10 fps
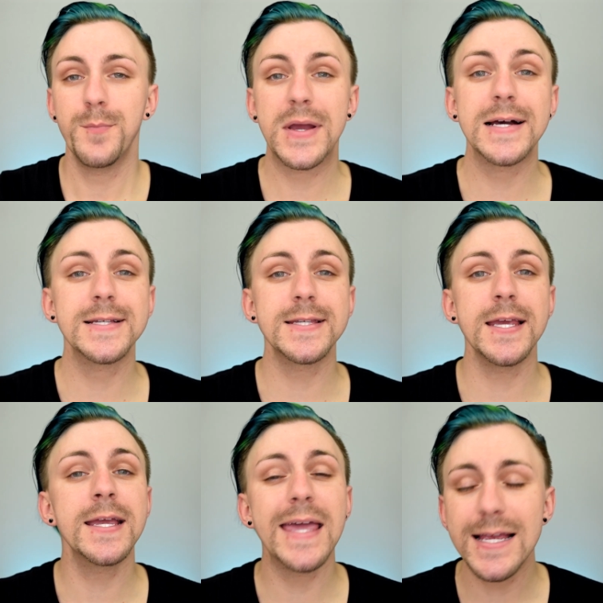because
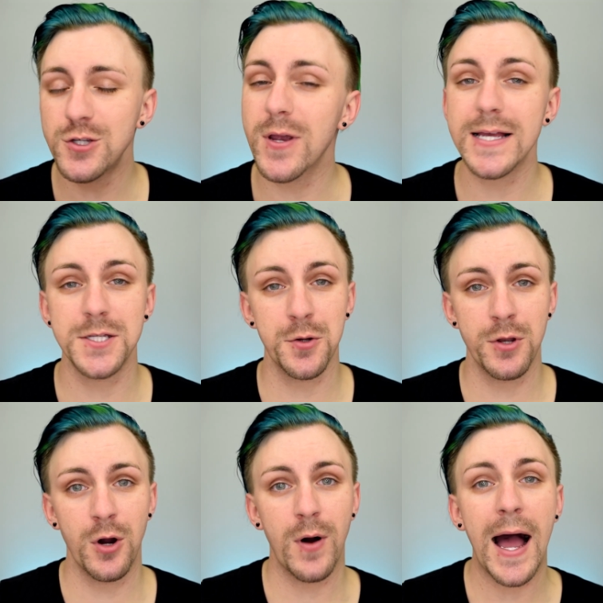in case you guys don't
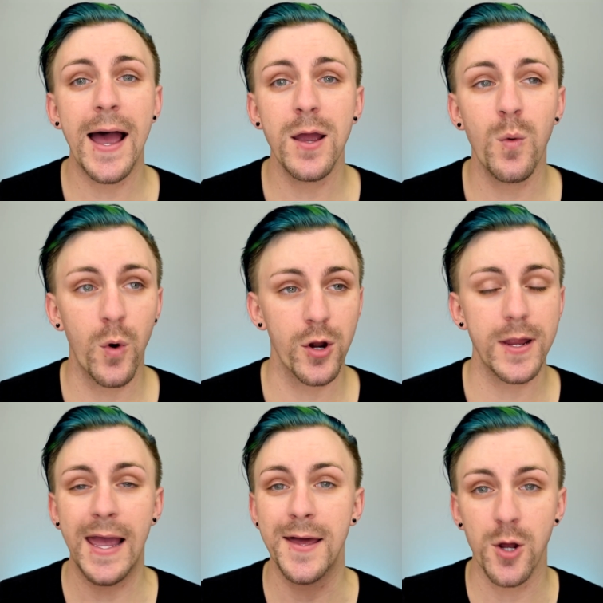know, I
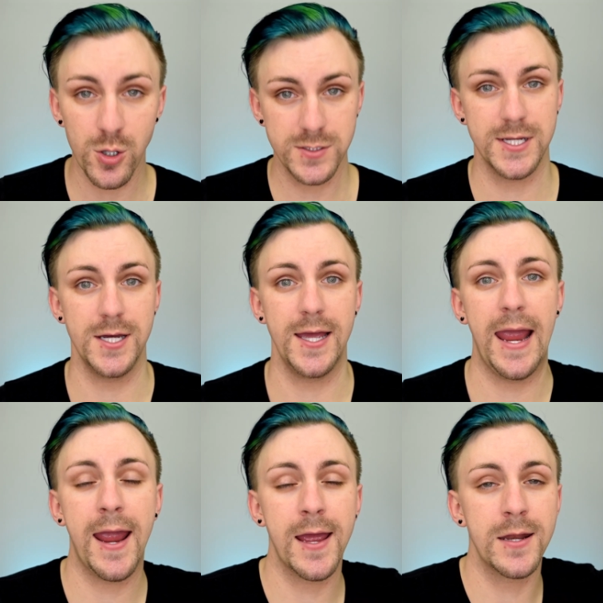work at Ulta
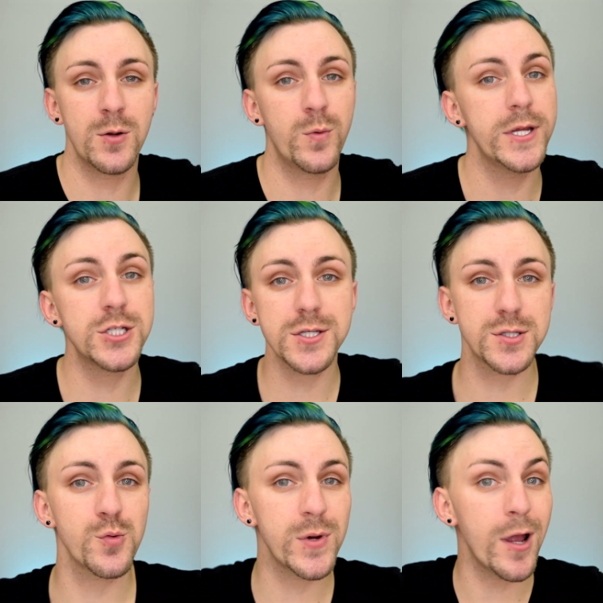and we
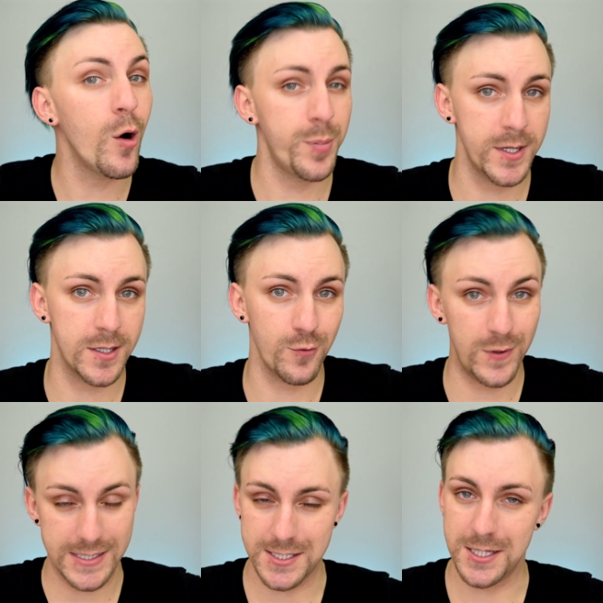just reopened
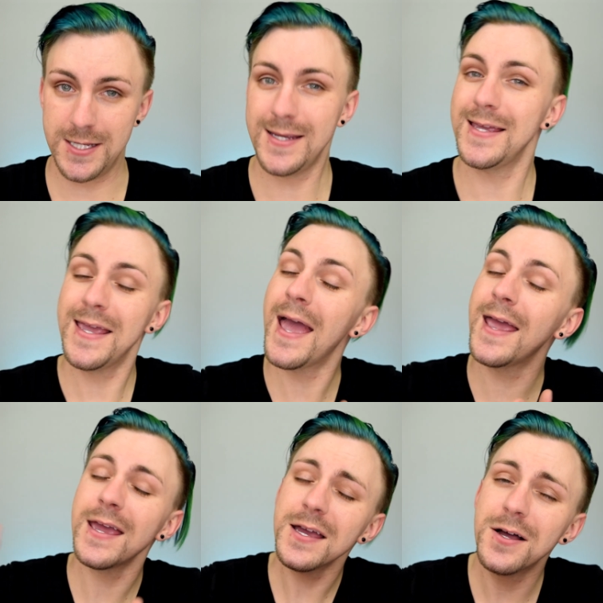recently.
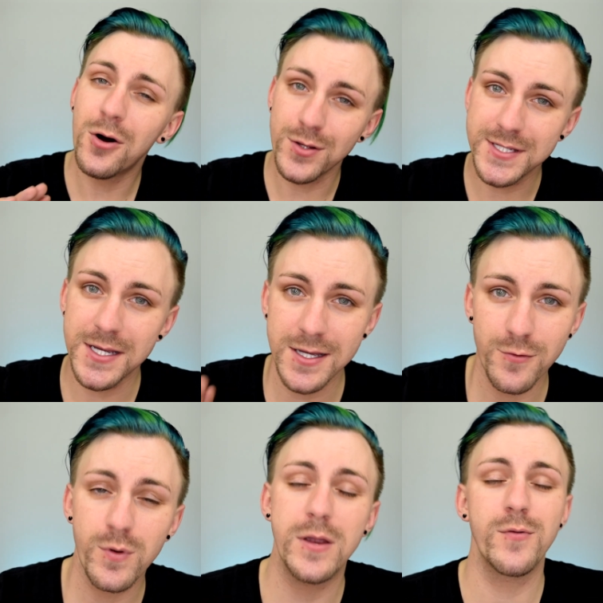Yay, Ulta,
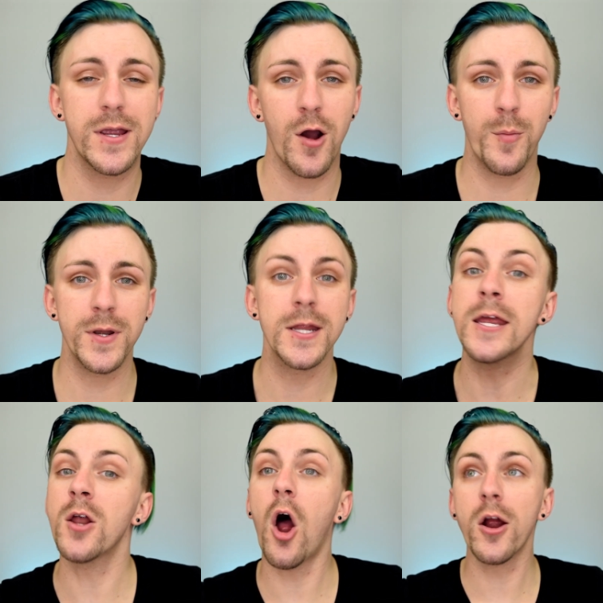we reopened
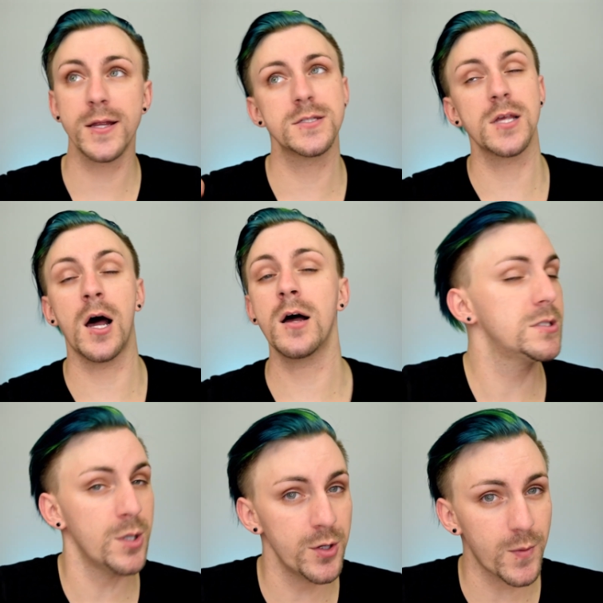in Arkansas.
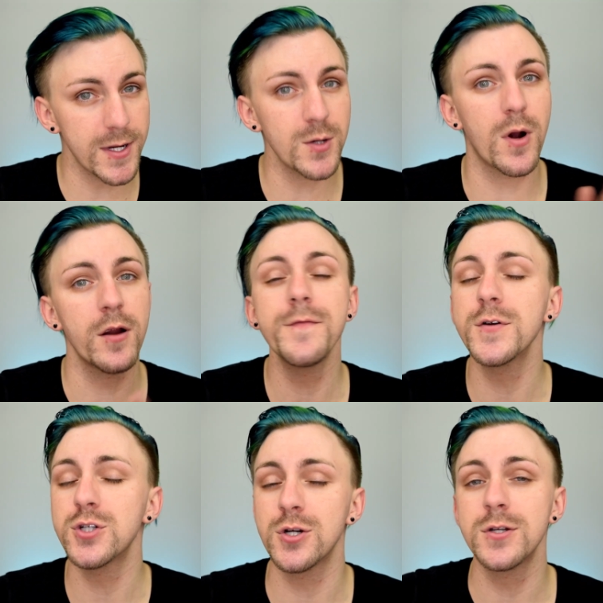Don't know where you are for sure.